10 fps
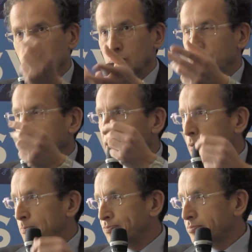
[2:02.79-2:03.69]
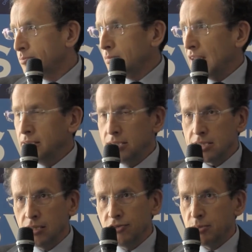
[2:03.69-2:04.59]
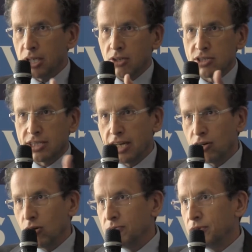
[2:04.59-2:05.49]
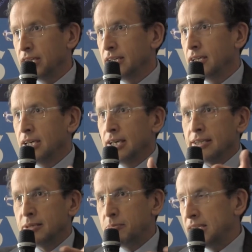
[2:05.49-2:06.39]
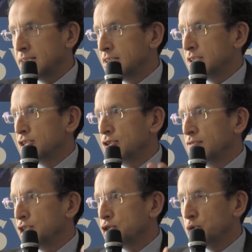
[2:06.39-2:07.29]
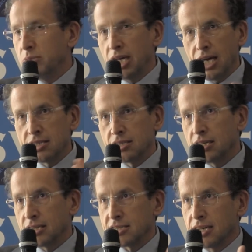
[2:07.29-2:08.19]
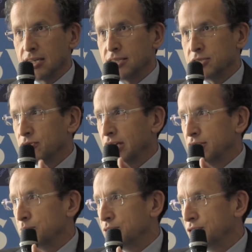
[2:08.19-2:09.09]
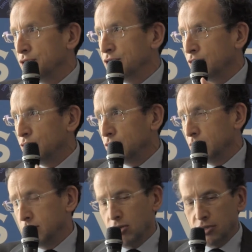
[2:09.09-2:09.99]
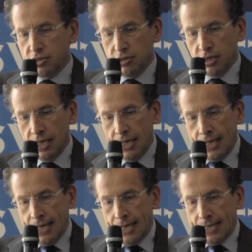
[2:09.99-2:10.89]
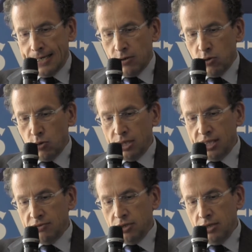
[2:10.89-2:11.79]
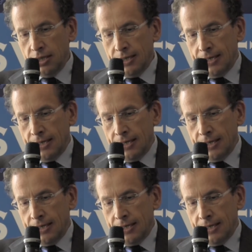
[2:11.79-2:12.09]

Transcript: will pick this country because they are offering the best service to me as a young scientist or entrepreneur or doctor or whatever.